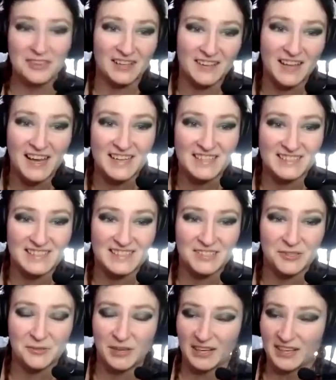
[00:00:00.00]
client's
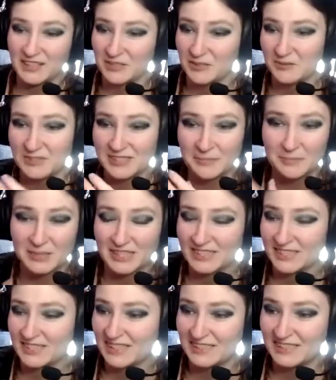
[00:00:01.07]
into. I can do
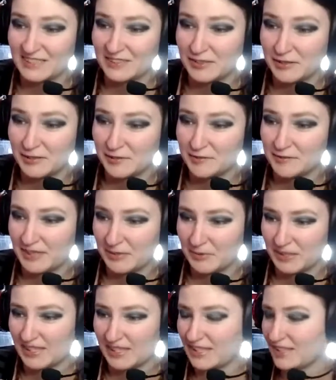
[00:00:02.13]
simplistic stuff, like
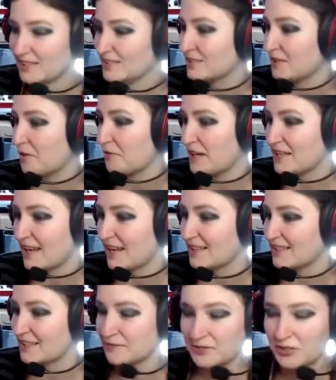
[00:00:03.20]
really sort of
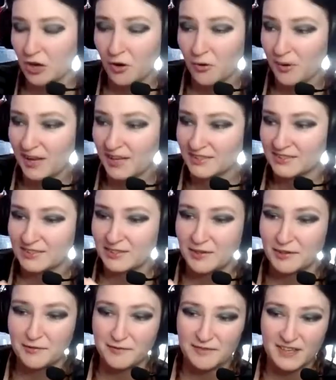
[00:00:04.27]
intensive dot work
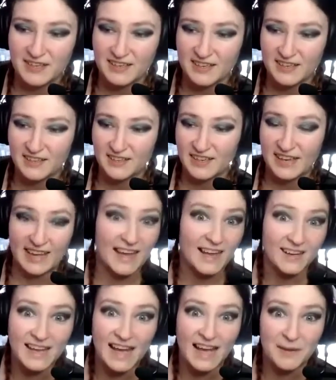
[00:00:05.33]
stuff.
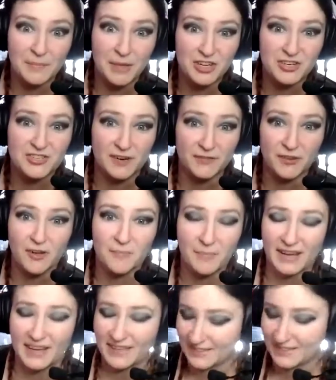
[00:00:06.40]
Again, animation, I've gotten
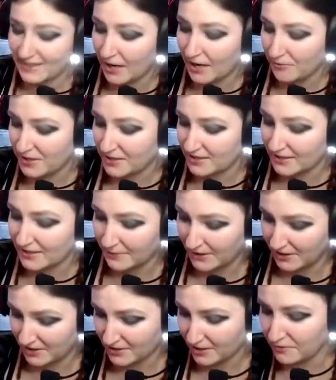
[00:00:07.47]
back into that recently
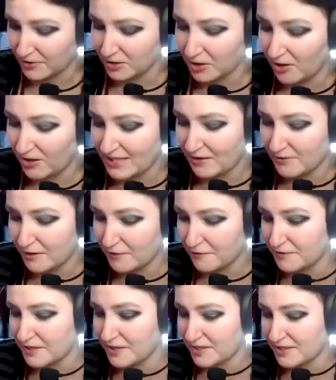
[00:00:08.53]
because over lockdown
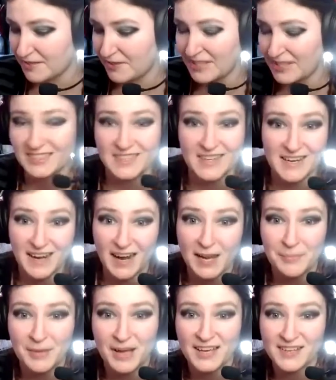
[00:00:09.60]
I've invested in an
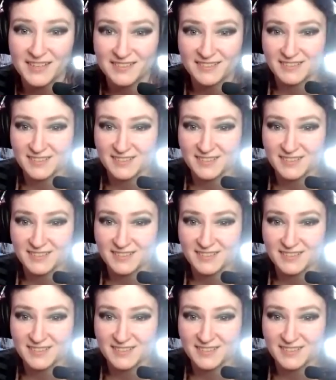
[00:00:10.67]
iPad